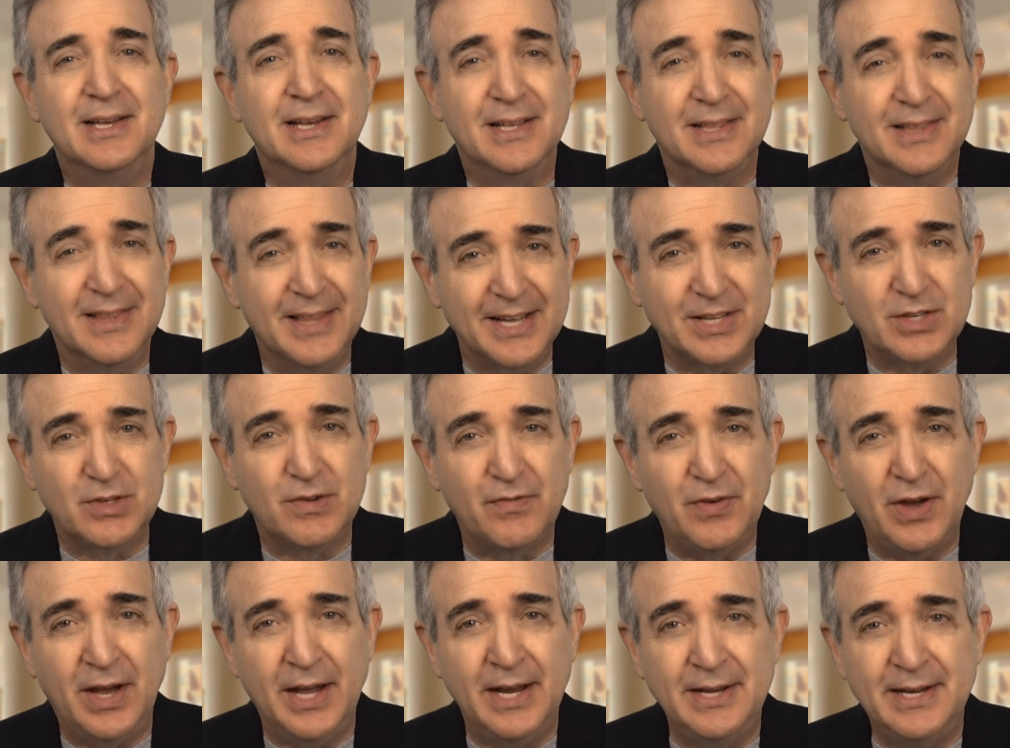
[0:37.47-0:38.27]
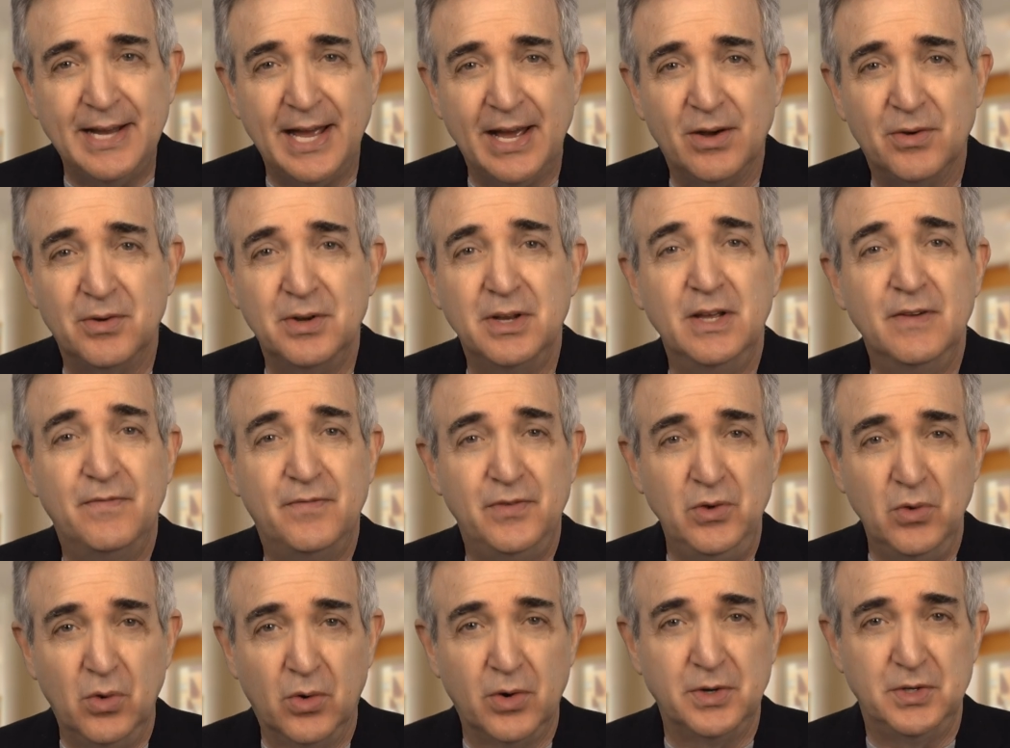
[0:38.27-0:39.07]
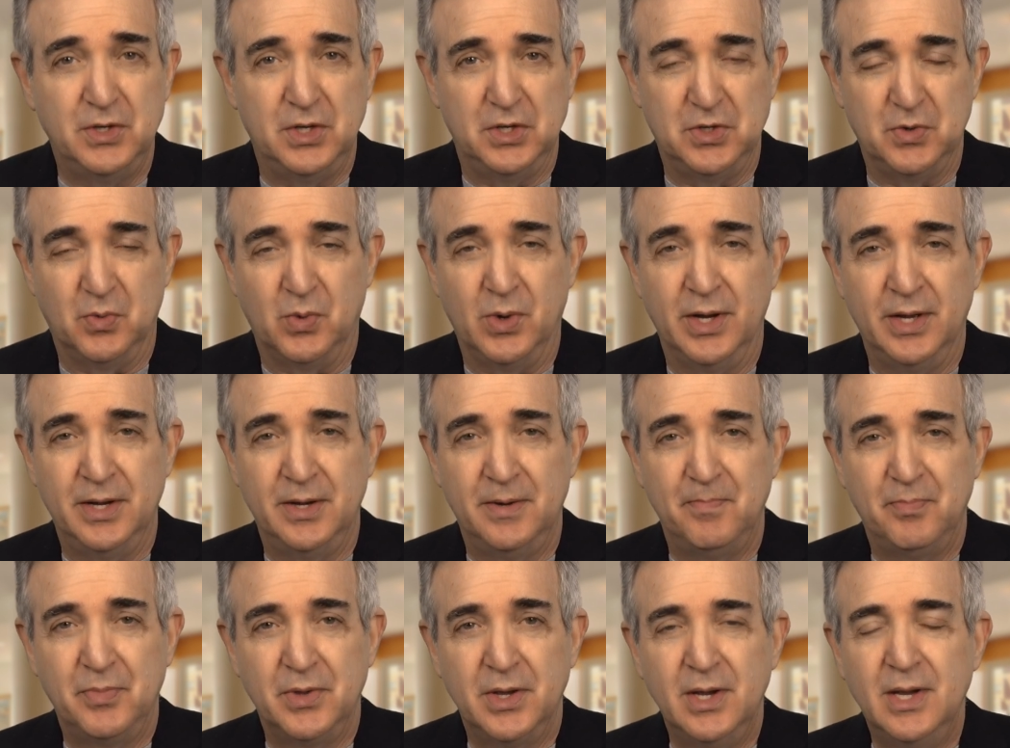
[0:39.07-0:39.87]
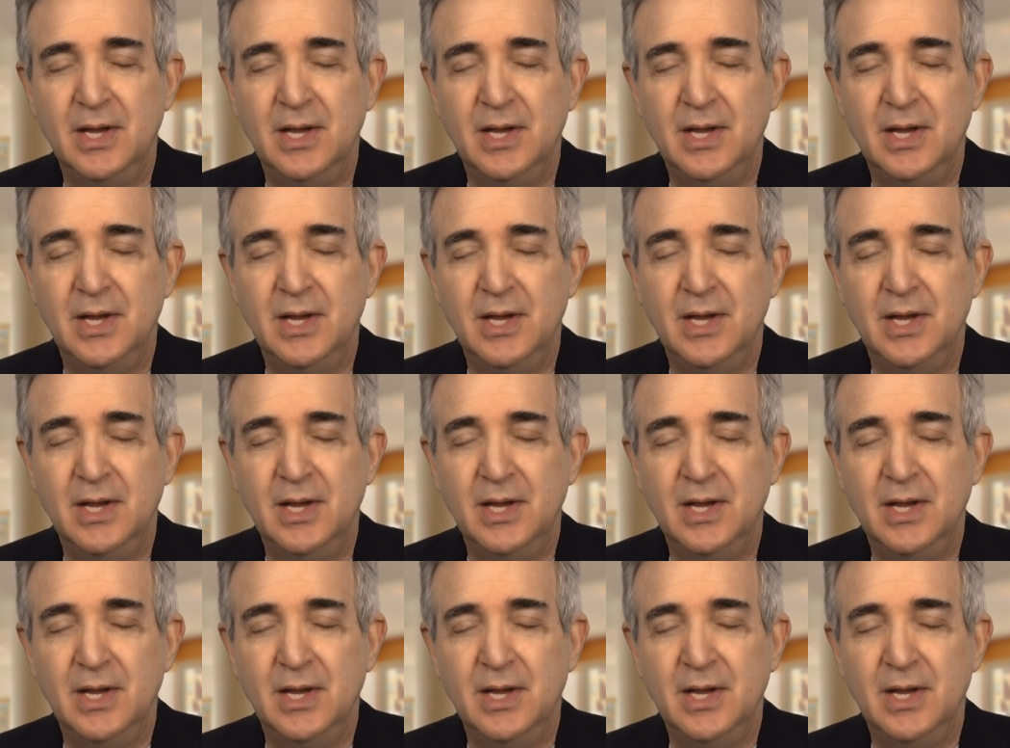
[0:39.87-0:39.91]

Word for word: Let's find out if yours is one.